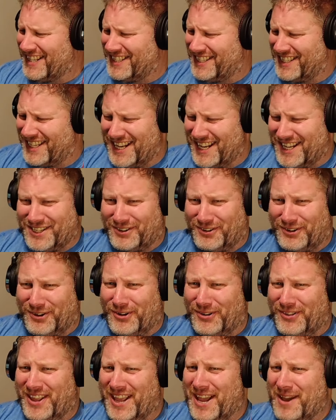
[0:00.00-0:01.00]
Caesar
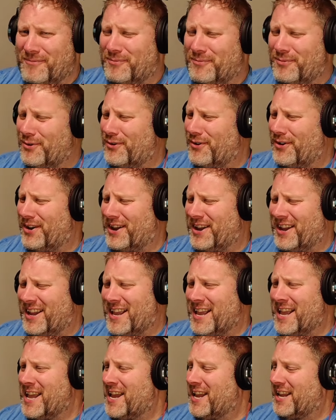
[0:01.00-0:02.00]
on that,
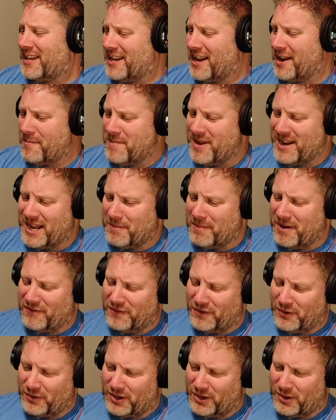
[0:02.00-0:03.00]
boy. Y'all making me
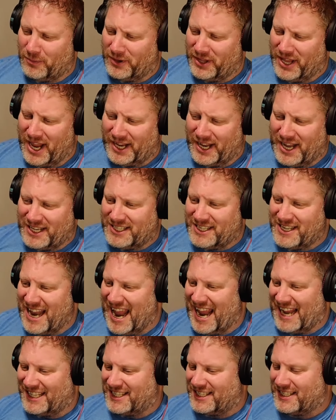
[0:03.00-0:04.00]
feel good with that. That's
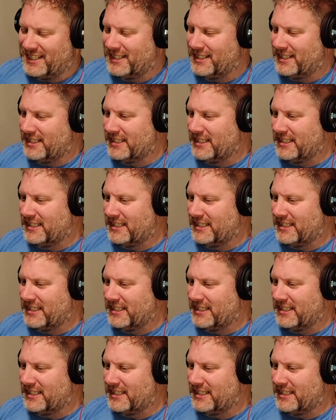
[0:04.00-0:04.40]
nice.